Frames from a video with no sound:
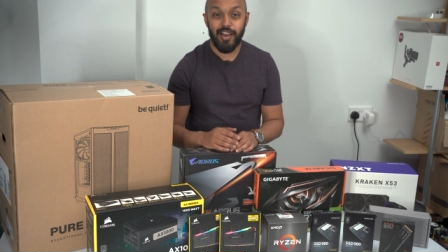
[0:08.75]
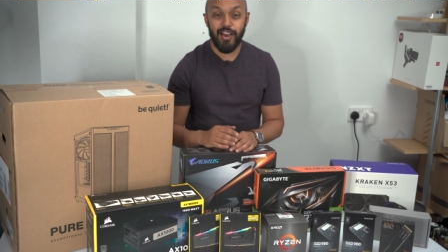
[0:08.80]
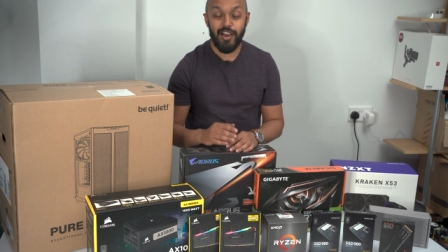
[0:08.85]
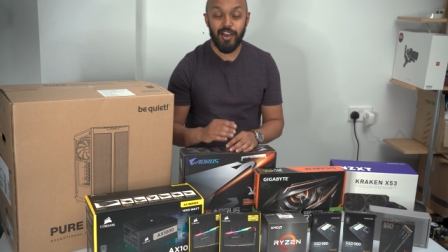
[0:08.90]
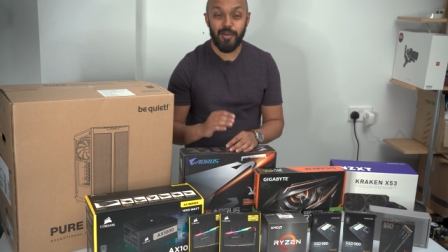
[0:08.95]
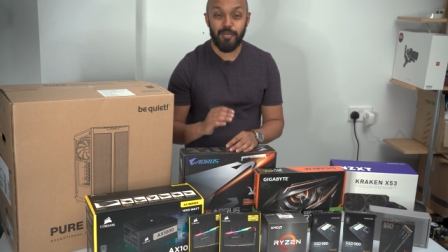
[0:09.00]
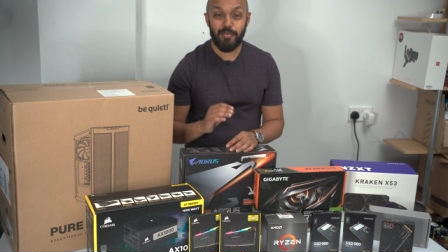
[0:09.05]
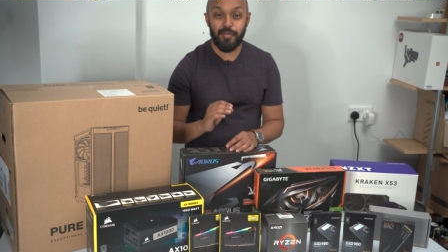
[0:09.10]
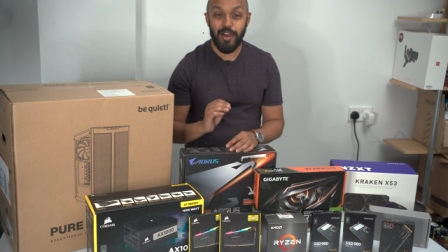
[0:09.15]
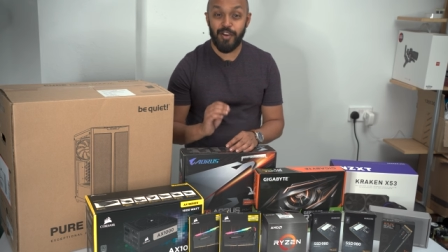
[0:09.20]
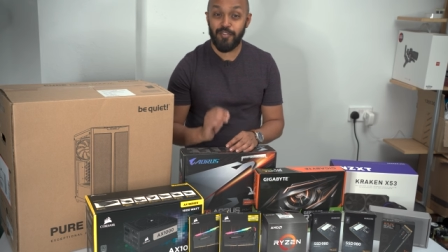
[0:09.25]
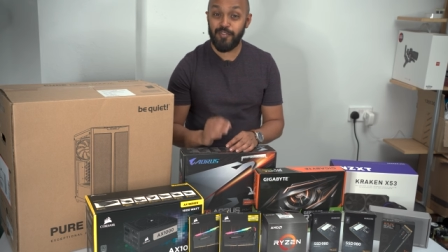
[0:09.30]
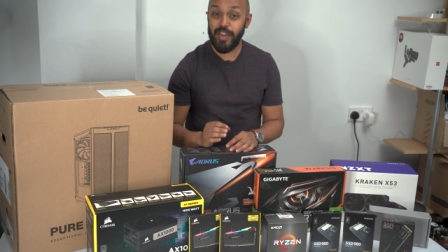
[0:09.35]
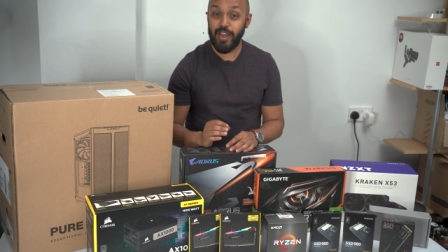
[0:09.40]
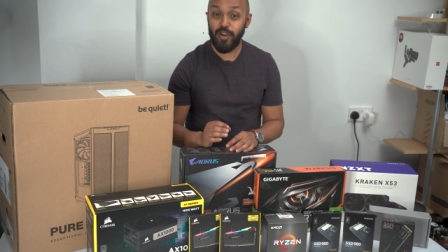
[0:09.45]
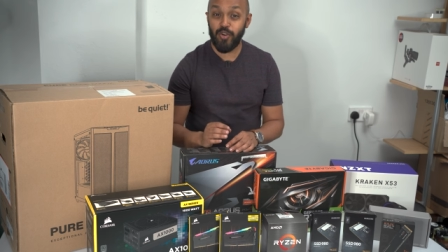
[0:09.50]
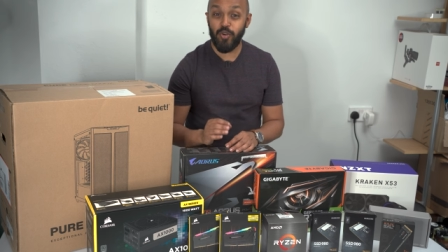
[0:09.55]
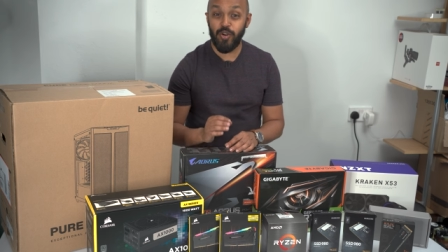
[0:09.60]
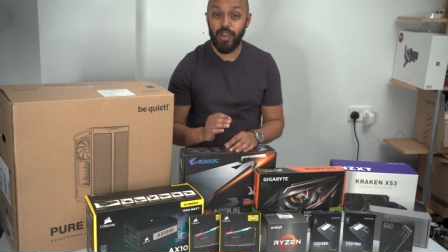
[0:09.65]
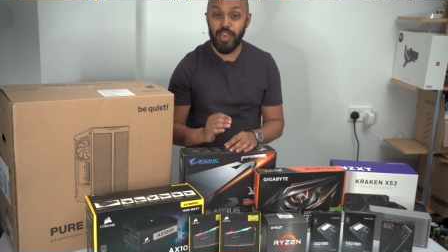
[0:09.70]
um, I've
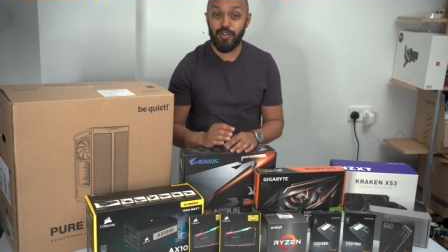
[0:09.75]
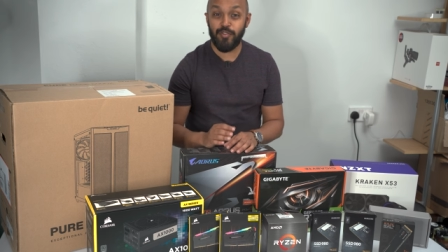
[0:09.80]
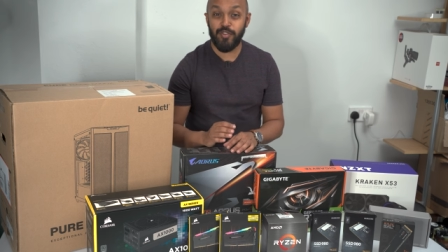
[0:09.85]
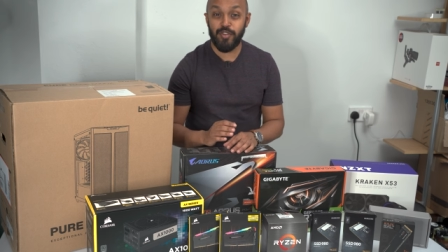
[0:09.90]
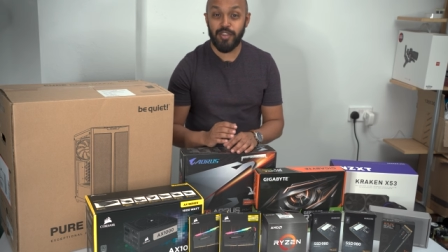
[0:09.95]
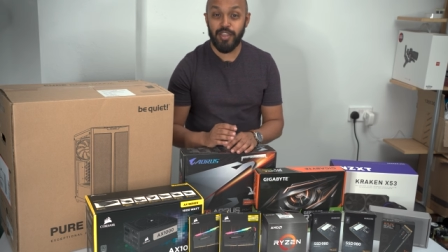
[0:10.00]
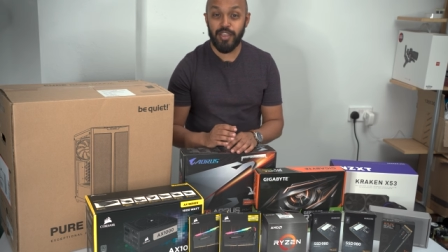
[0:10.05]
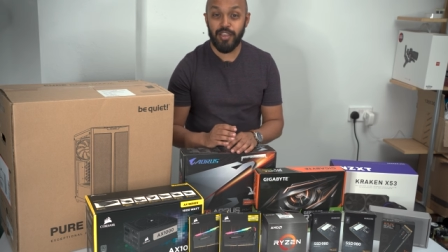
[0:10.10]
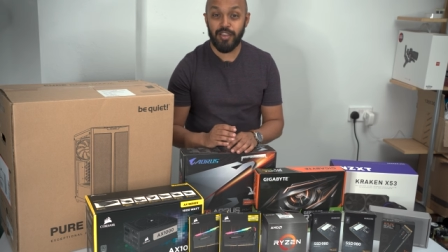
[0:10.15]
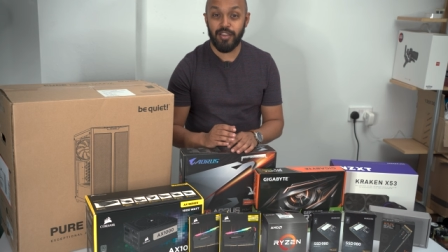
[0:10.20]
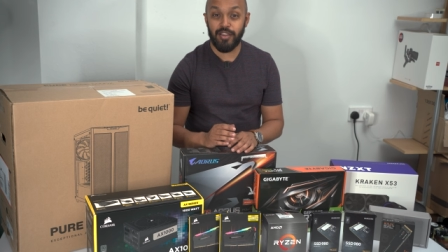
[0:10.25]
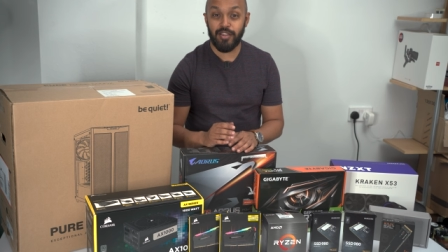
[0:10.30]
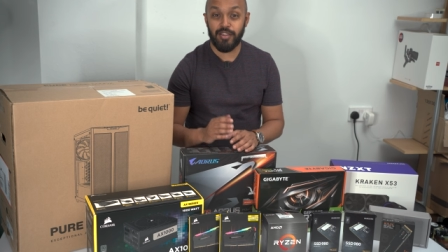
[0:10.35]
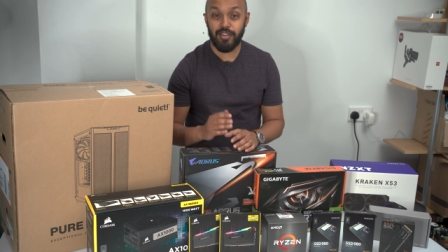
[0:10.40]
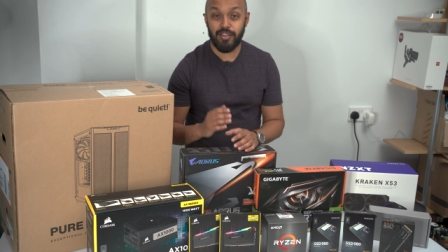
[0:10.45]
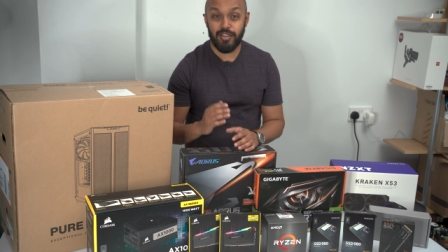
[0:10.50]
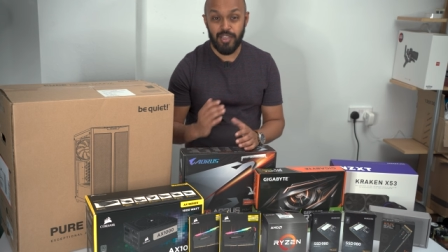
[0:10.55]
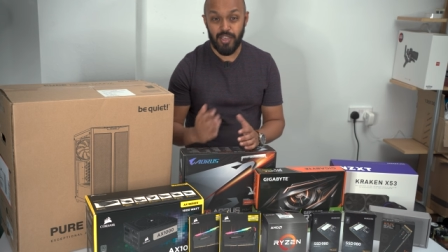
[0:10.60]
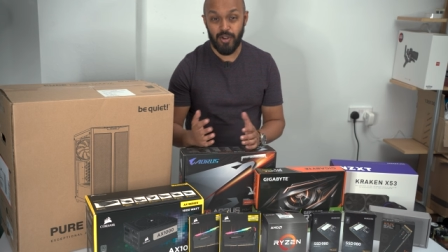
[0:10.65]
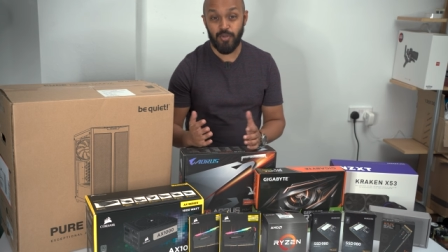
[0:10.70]
now got everything
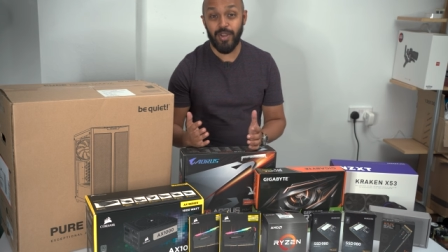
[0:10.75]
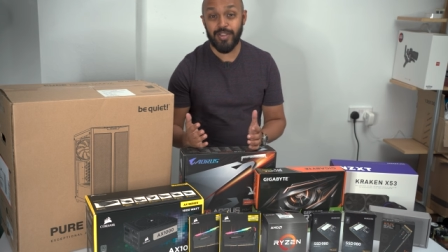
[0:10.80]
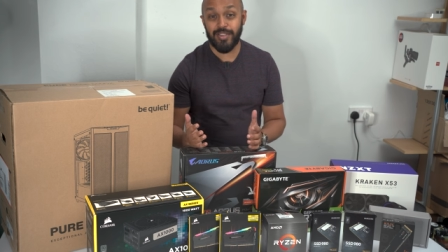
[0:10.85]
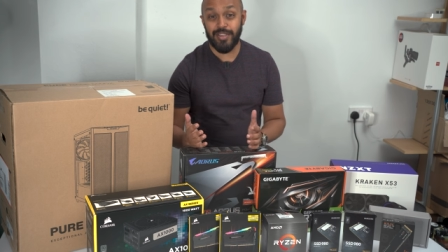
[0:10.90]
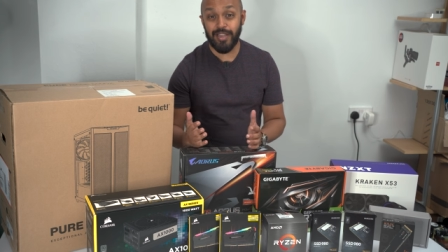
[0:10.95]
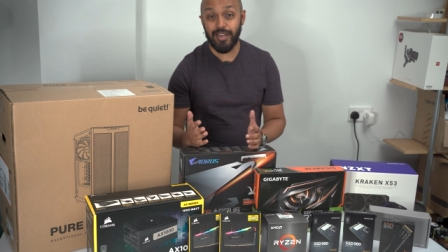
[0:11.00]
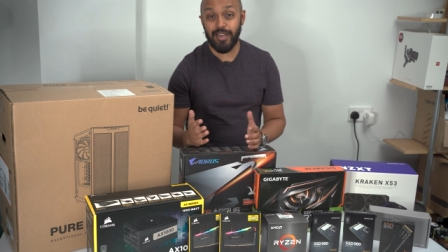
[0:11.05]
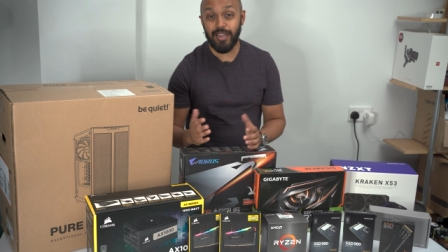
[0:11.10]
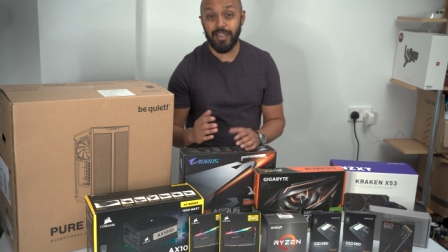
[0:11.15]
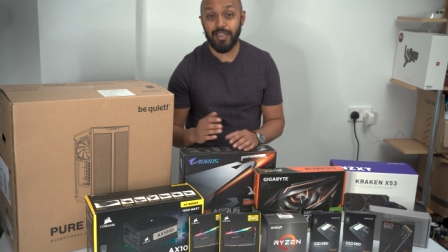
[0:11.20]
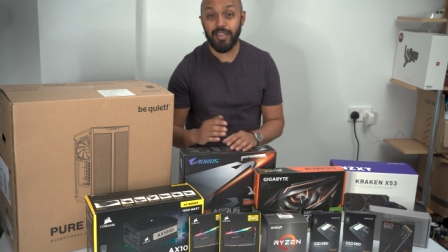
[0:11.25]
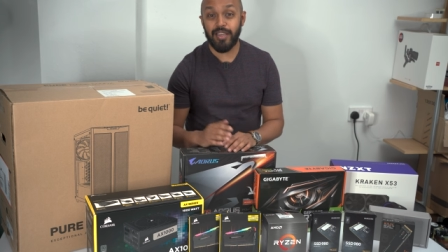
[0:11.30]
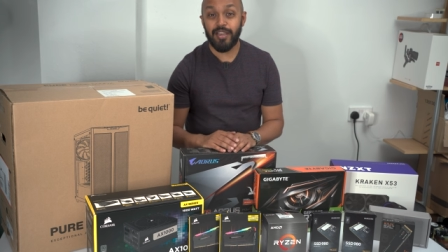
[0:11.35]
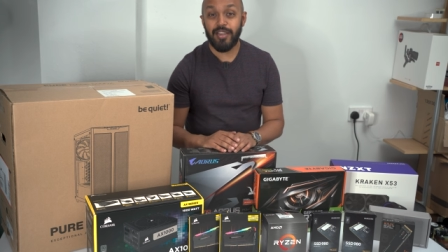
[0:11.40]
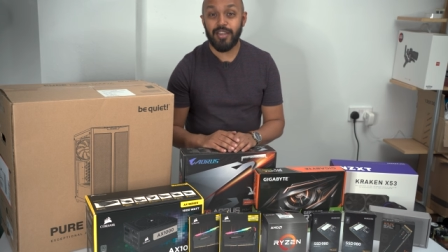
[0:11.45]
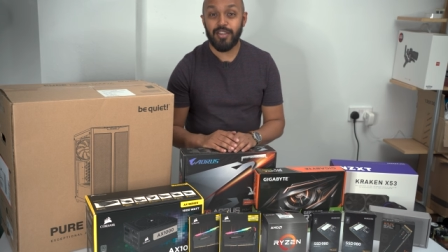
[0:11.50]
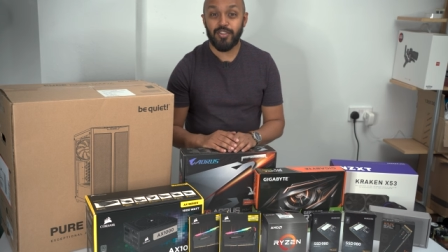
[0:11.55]
theoretically